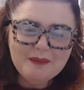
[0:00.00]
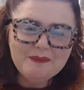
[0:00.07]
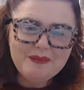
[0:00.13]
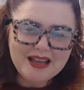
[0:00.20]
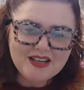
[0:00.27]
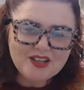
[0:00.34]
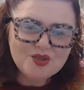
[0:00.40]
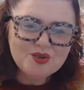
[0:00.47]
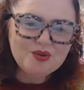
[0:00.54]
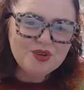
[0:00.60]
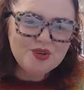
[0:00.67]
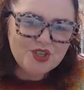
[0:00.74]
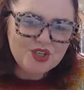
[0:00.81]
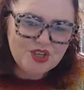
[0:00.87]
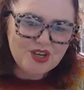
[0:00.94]
Make sure
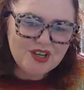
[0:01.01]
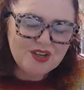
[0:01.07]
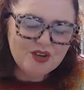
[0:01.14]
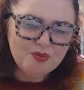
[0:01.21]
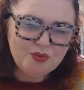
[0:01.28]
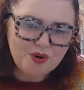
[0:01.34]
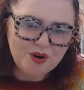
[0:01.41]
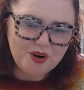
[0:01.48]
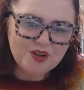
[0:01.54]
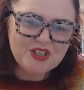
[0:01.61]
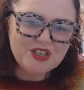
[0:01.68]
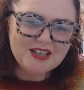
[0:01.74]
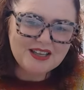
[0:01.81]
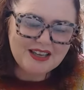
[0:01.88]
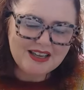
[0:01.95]
you share your
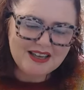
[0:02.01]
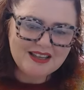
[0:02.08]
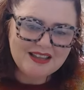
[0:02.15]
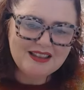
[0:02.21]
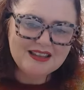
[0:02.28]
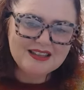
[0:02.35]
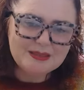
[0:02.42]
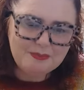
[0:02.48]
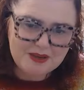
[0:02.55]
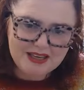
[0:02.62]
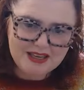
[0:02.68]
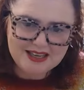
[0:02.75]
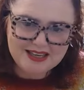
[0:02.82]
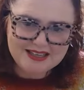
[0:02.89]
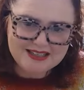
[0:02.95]
project in the
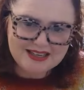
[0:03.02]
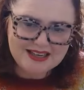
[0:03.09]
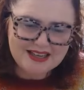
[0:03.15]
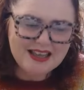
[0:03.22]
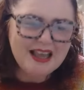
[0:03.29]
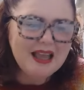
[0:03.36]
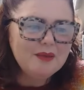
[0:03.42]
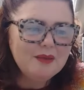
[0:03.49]
speakeasy,